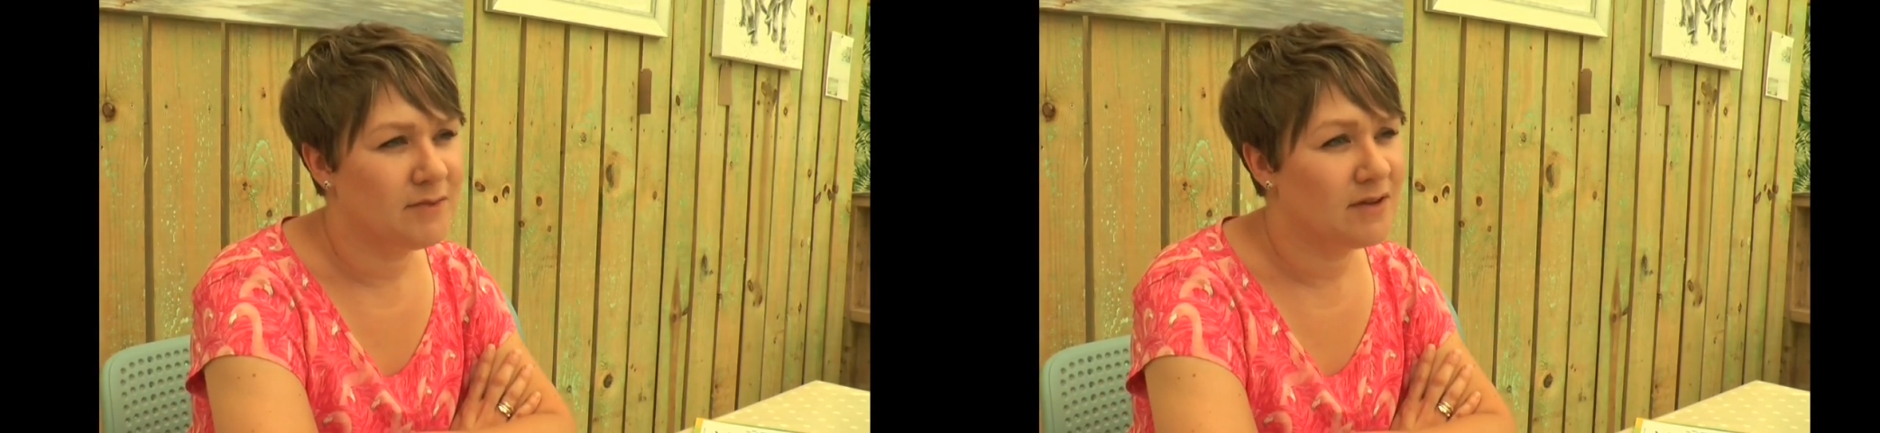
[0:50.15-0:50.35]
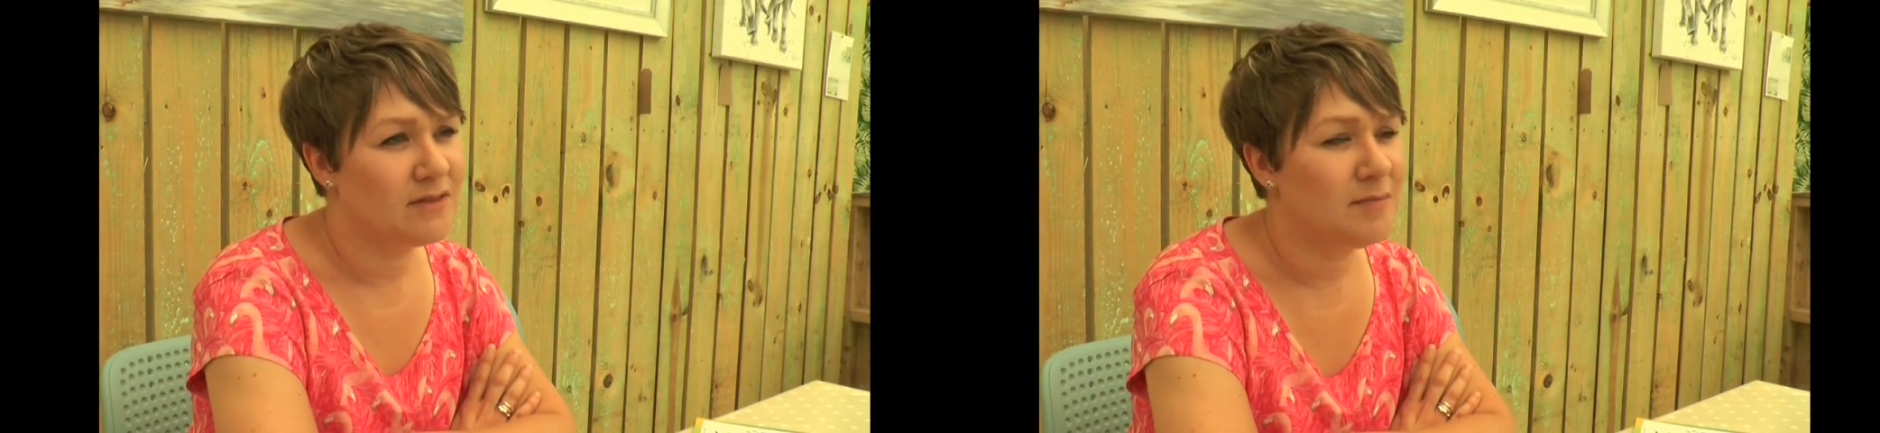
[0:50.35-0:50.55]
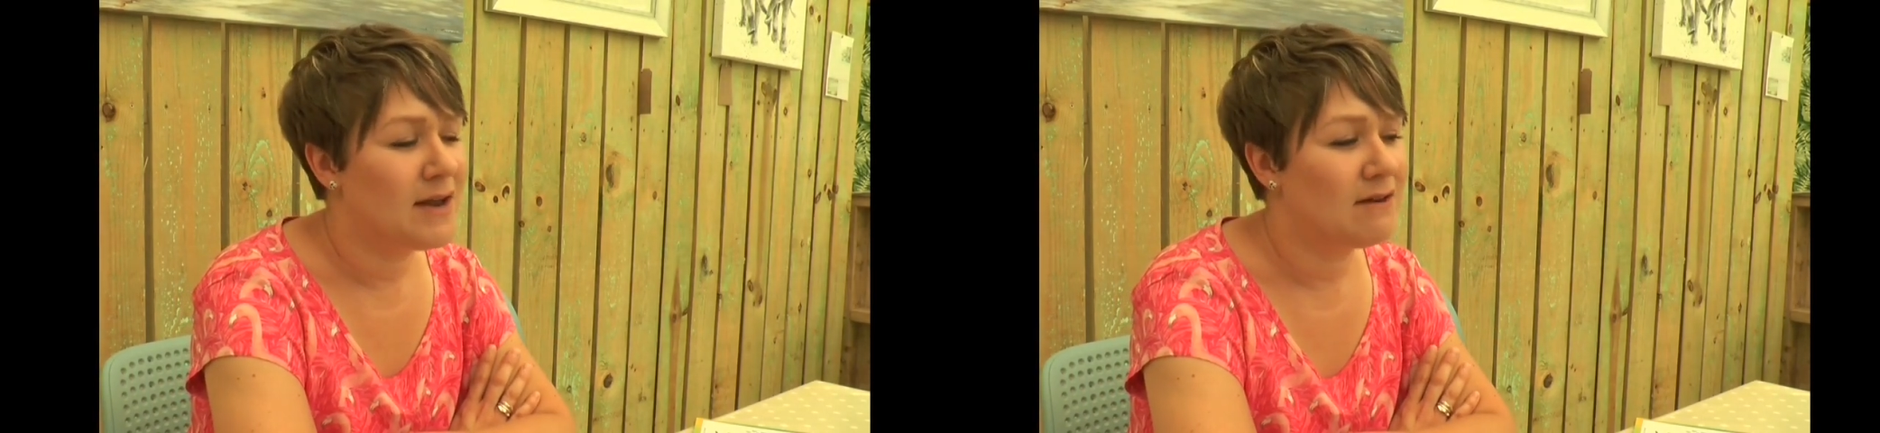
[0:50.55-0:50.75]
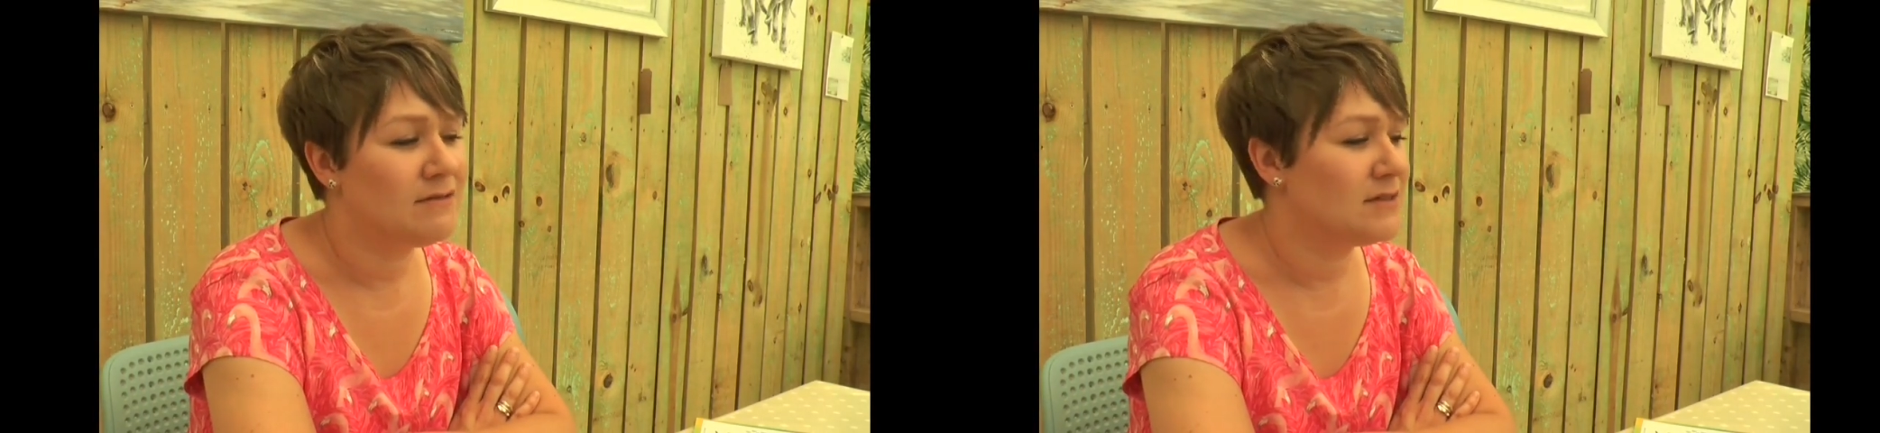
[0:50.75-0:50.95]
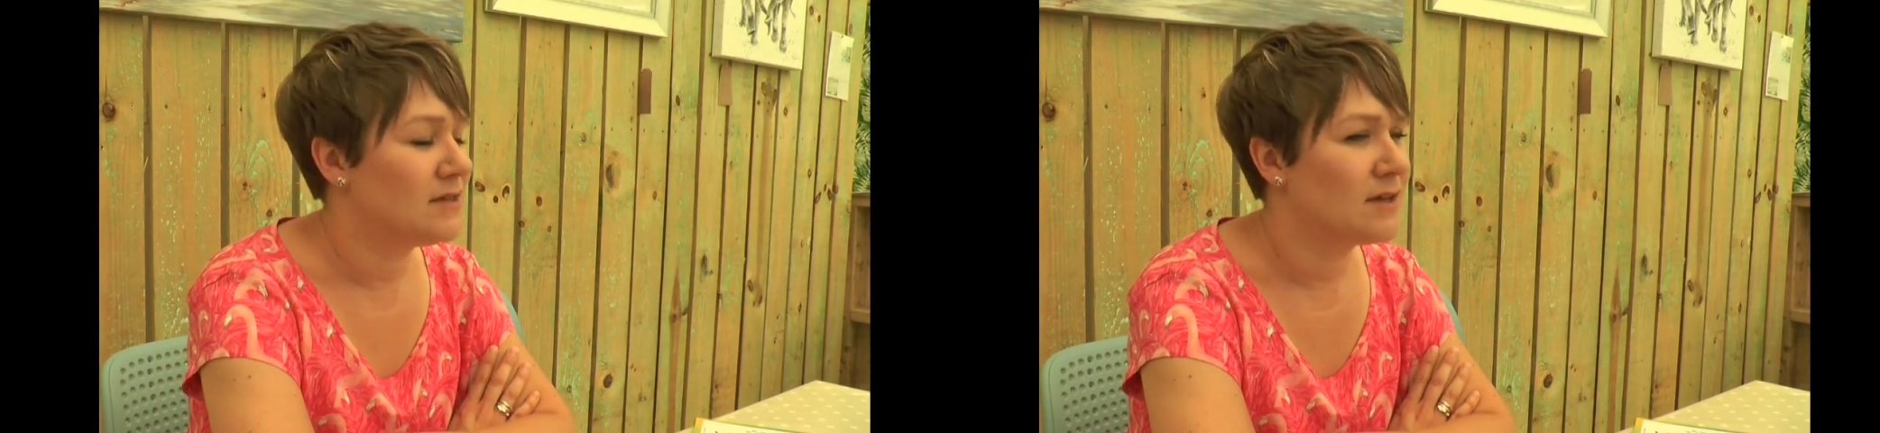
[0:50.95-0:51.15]
other
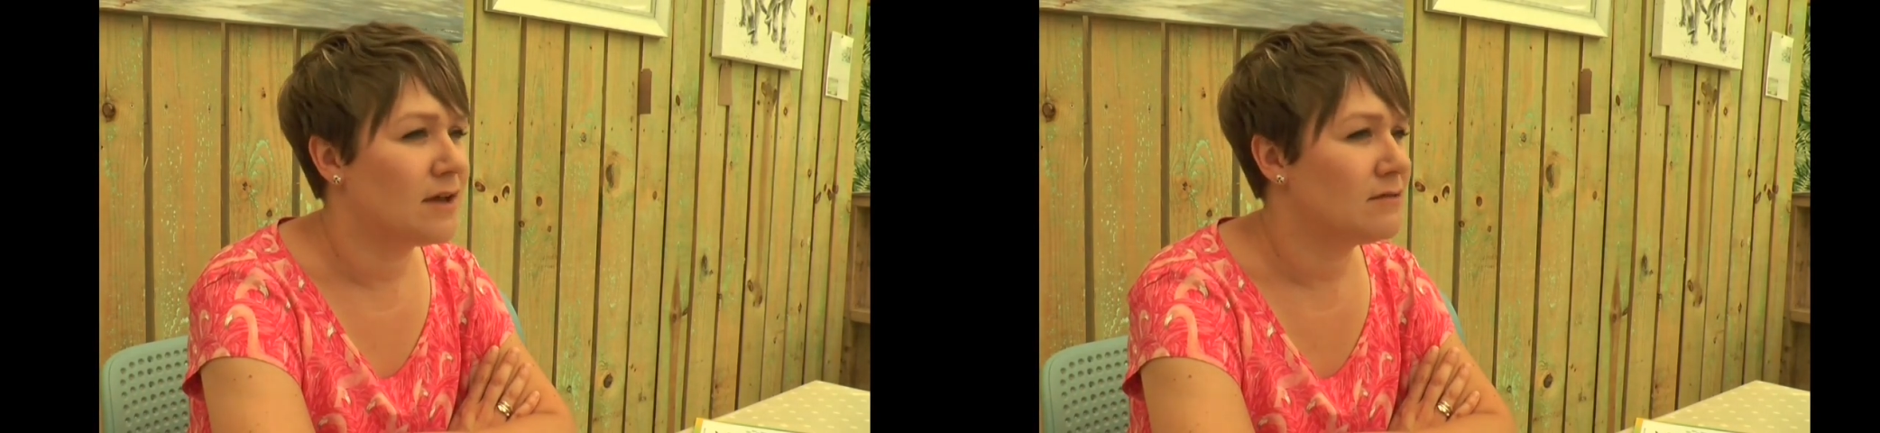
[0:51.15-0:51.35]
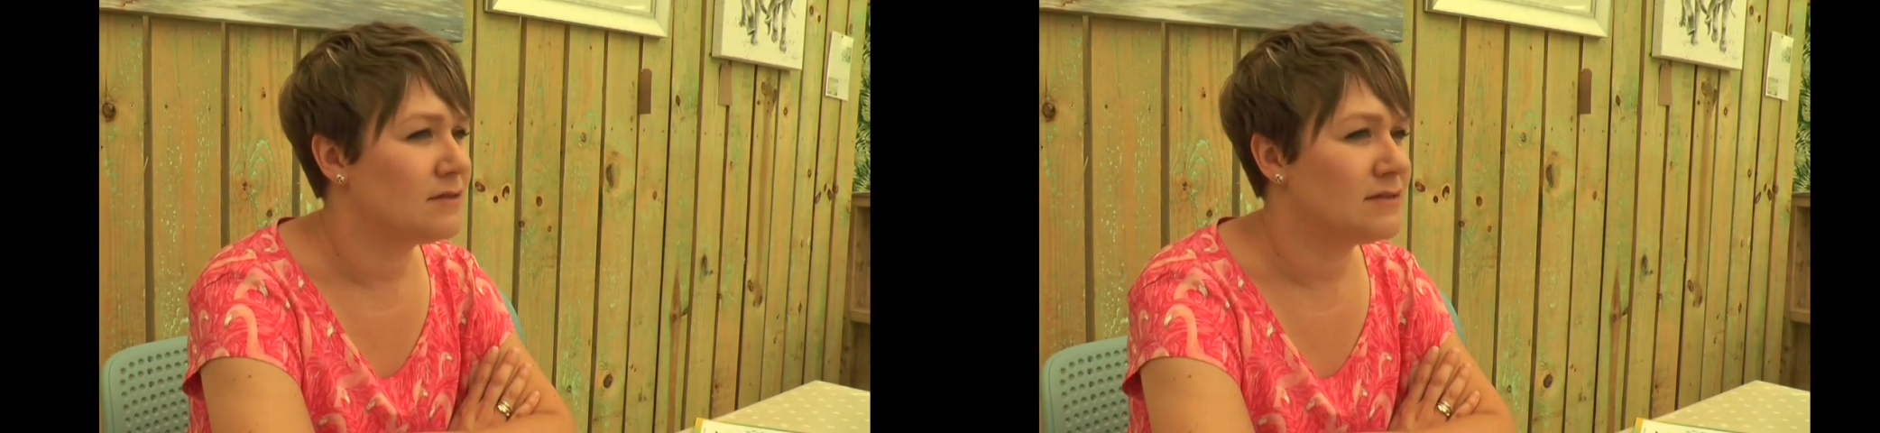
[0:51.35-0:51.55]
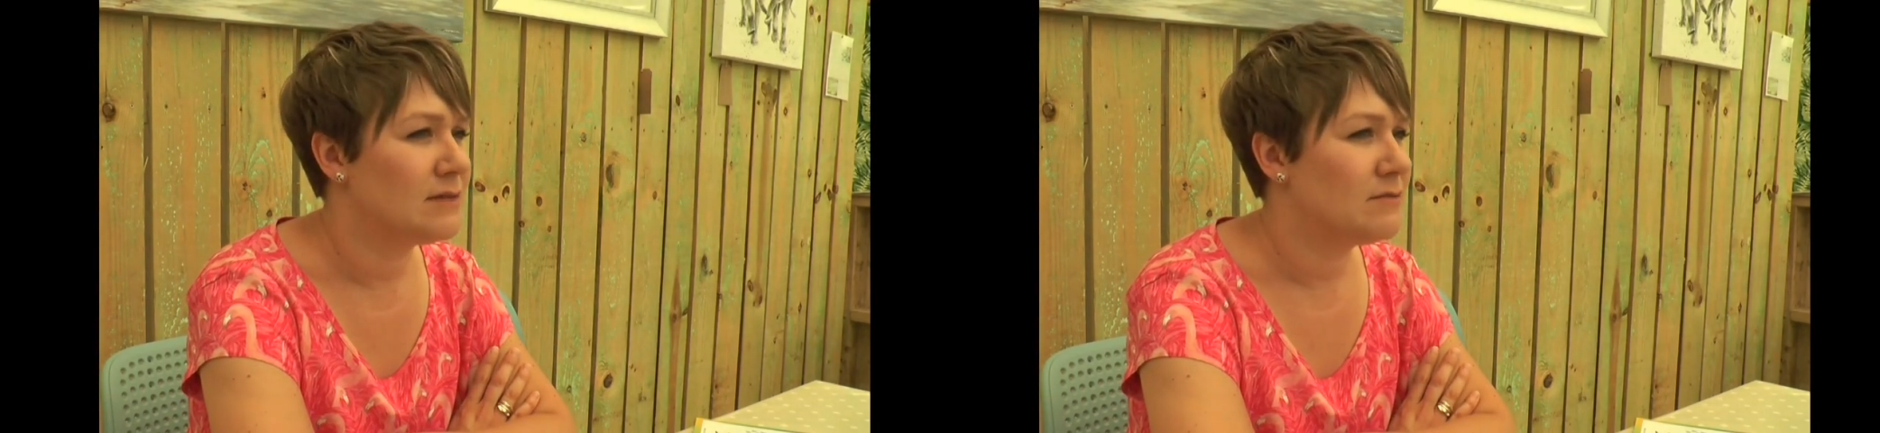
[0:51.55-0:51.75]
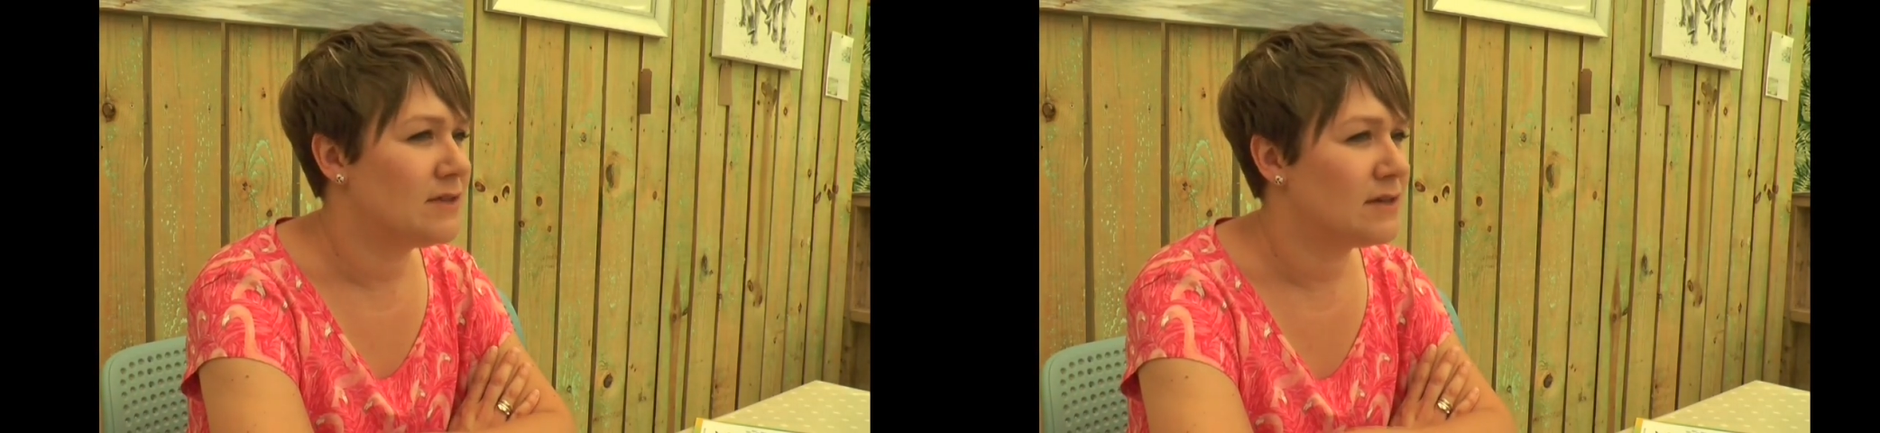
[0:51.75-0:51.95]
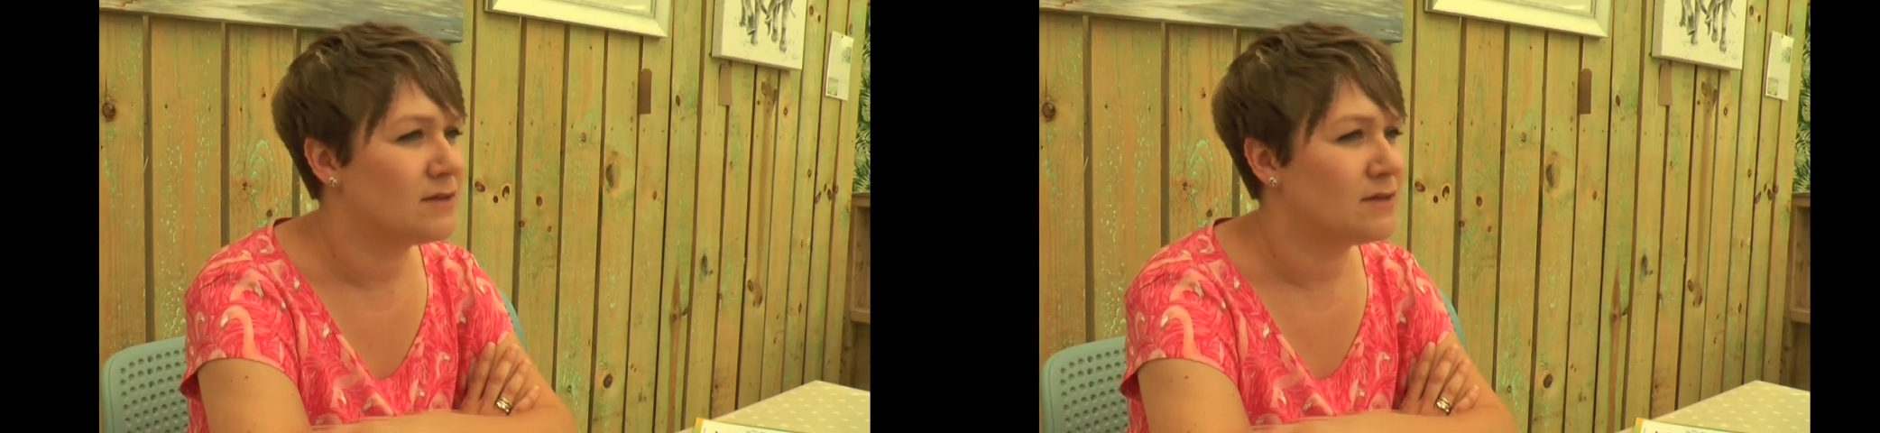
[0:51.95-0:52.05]
parents that are going through the same thing,